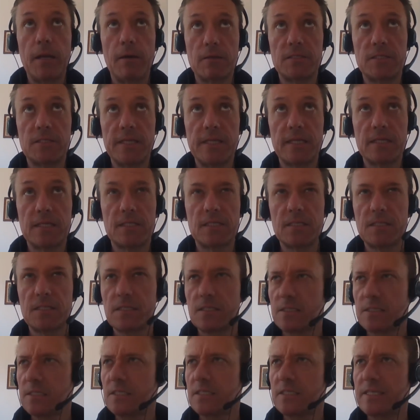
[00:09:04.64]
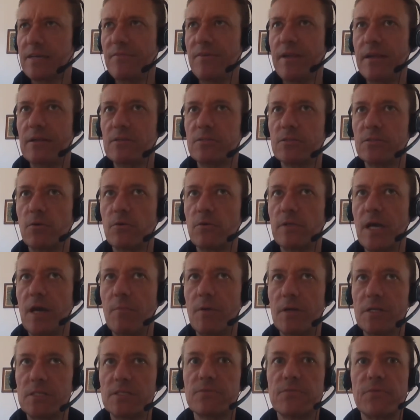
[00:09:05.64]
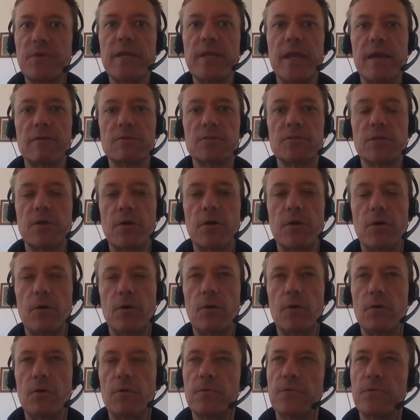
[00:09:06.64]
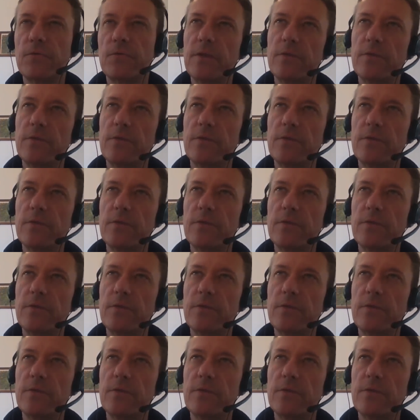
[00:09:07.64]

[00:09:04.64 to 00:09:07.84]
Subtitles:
No, six, seven years old now, but it's 3 years ago.